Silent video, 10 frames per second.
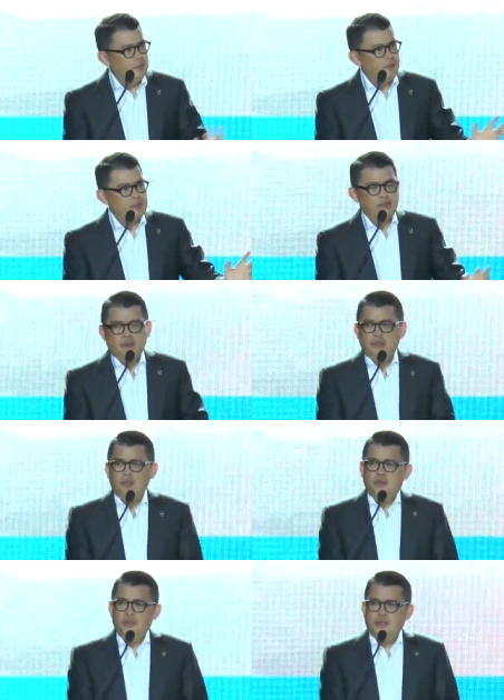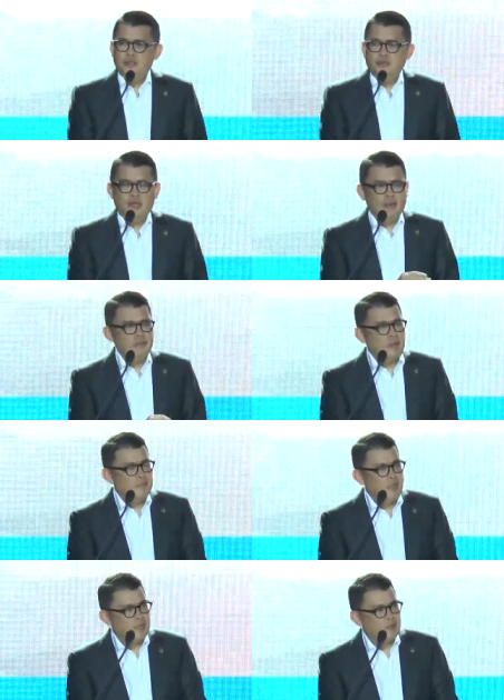The best way to do it is to help
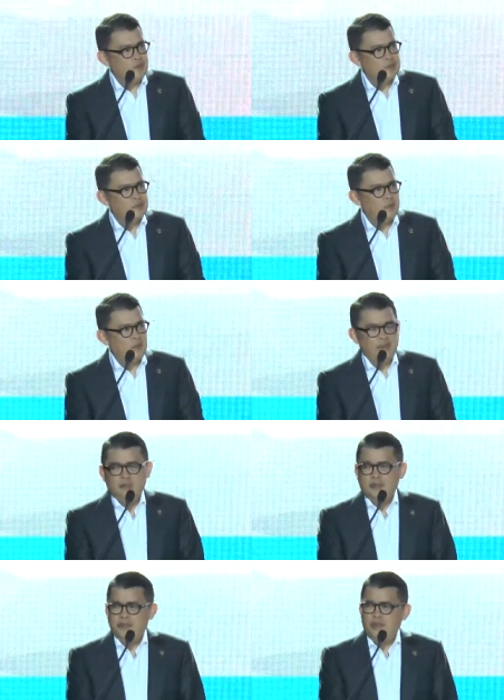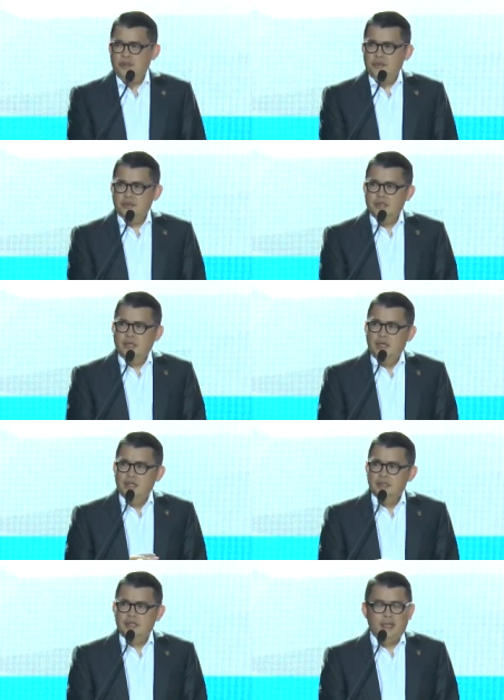our micro and small entrepreneurs
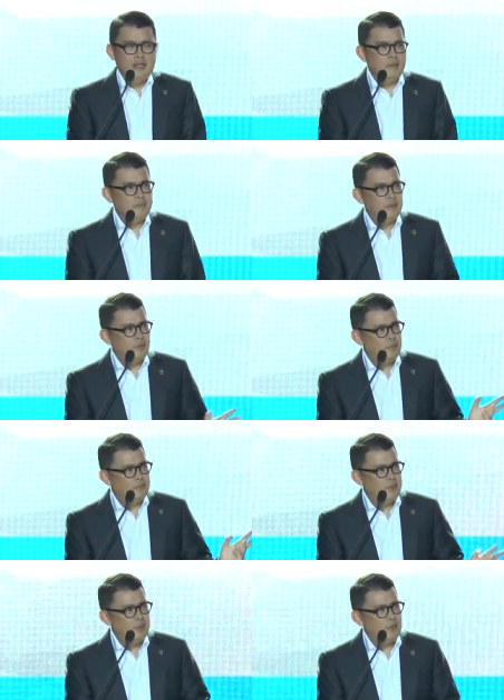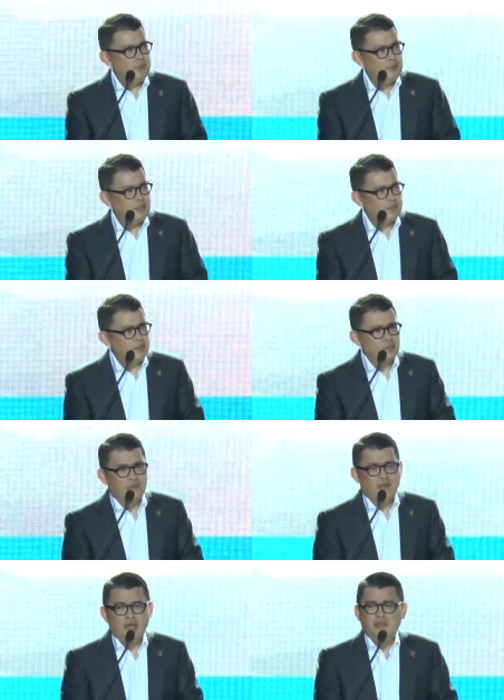scale up beyond just a
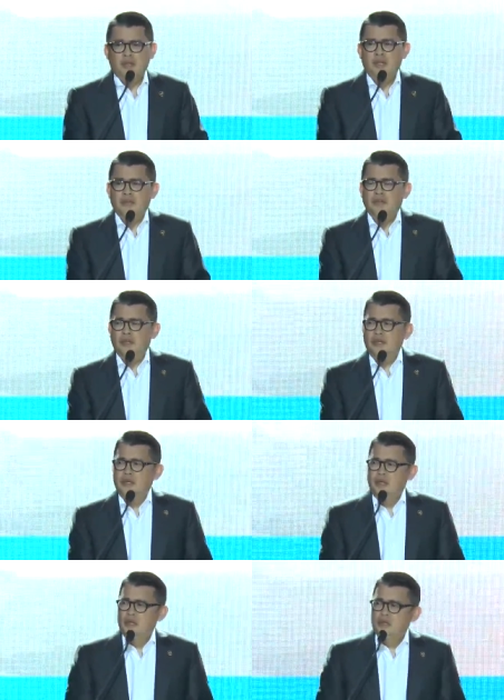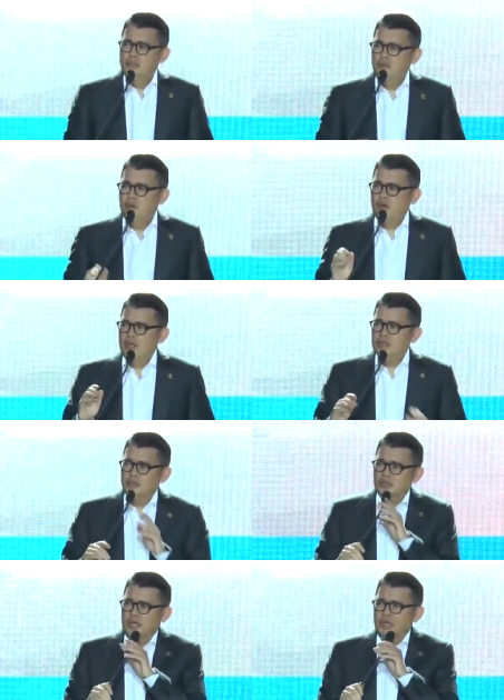survival level to more a
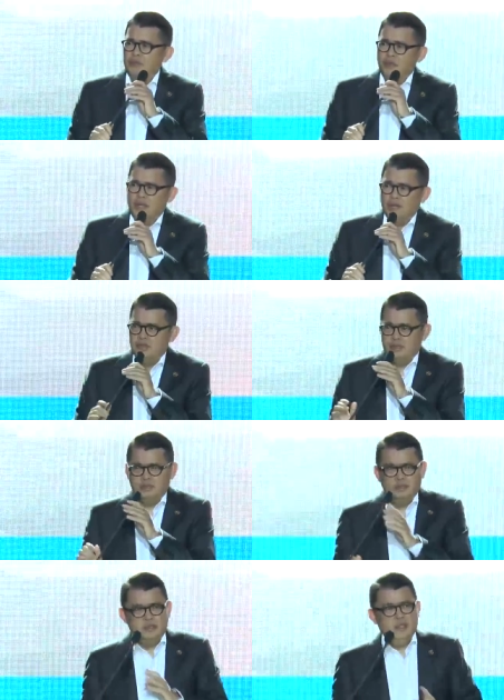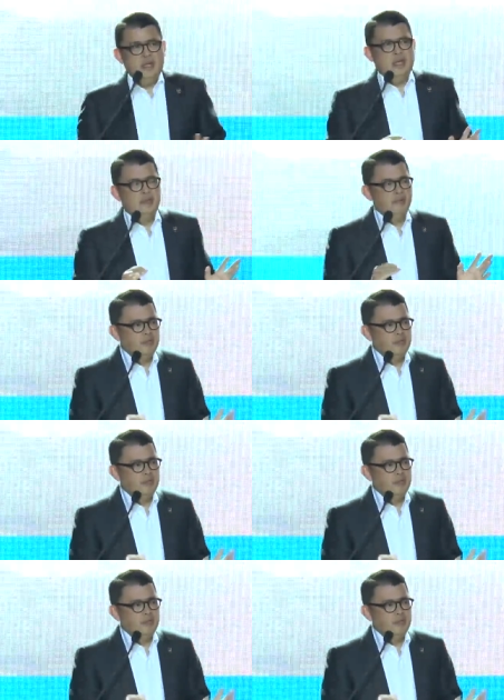sustainable level, and